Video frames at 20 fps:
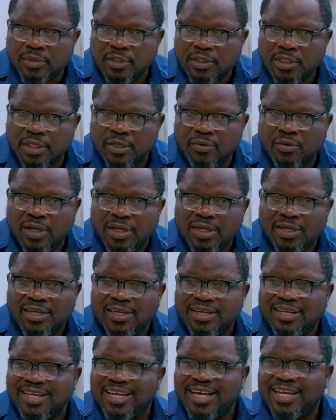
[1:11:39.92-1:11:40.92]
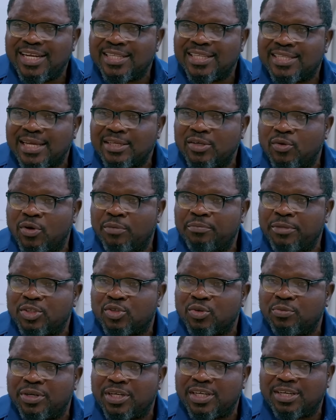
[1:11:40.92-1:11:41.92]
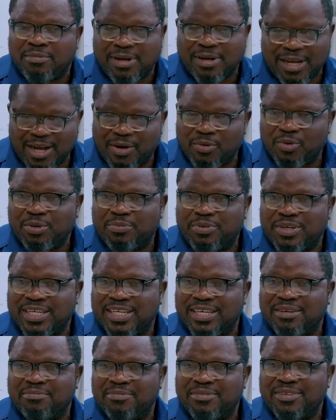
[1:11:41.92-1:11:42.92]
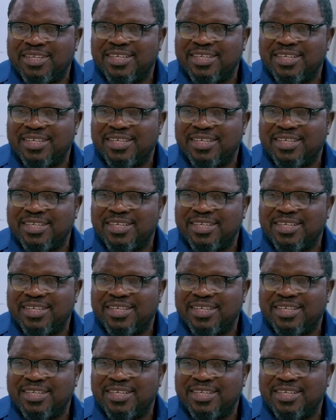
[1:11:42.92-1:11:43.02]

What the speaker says: You know, anytime you want me to bring him, I will bring him.